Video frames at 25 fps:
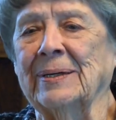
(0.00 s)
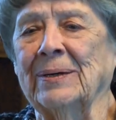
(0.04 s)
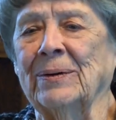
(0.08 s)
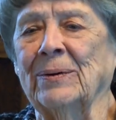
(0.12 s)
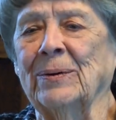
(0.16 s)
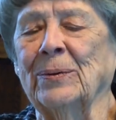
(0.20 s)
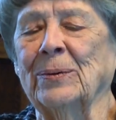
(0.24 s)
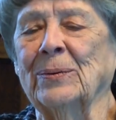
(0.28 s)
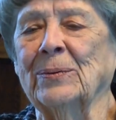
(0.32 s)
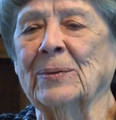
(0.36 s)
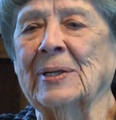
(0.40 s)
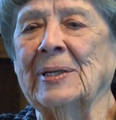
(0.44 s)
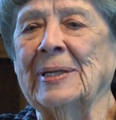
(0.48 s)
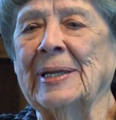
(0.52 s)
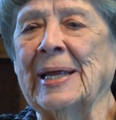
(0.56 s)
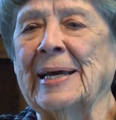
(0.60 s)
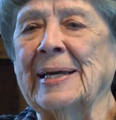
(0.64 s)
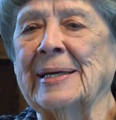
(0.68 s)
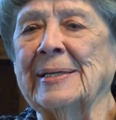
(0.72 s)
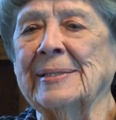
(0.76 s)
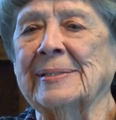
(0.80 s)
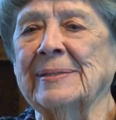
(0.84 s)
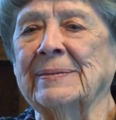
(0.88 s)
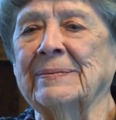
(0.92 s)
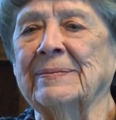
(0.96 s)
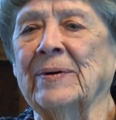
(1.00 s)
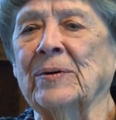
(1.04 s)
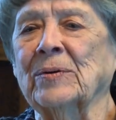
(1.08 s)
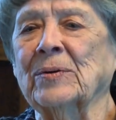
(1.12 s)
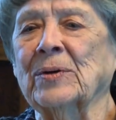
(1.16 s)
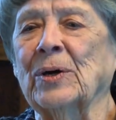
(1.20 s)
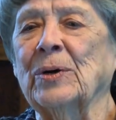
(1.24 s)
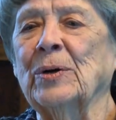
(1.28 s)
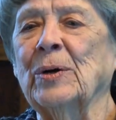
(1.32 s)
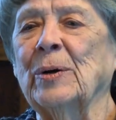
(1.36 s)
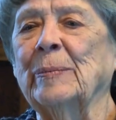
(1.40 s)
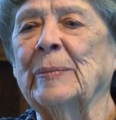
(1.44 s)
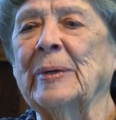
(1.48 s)
a whole class of
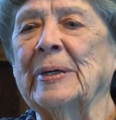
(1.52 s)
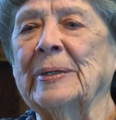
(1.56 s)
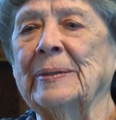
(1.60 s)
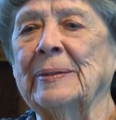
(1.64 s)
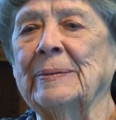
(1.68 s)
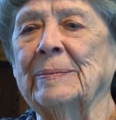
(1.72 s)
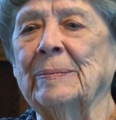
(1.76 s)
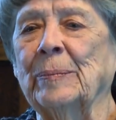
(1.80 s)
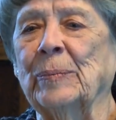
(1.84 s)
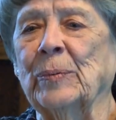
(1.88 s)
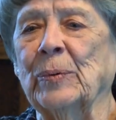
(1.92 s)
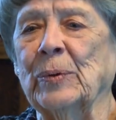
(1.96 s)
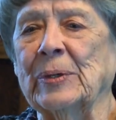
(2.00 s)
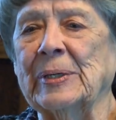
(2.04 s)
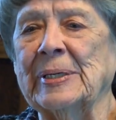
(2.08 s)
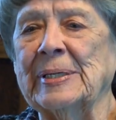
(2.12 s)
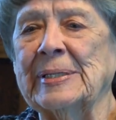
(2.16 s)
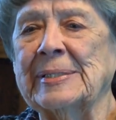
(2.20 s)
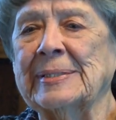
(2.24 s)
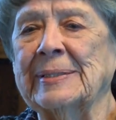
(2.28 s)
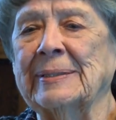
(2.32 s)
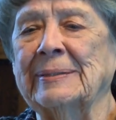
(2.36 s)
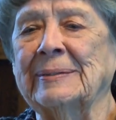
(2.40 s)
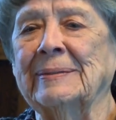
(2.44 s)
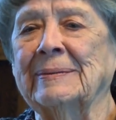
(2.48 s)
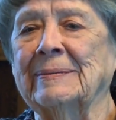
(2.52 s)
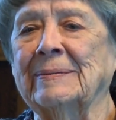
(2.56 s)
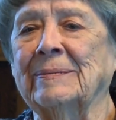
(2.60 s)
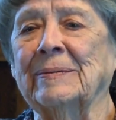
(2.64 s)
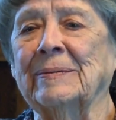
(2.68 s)
Oklahoma boys,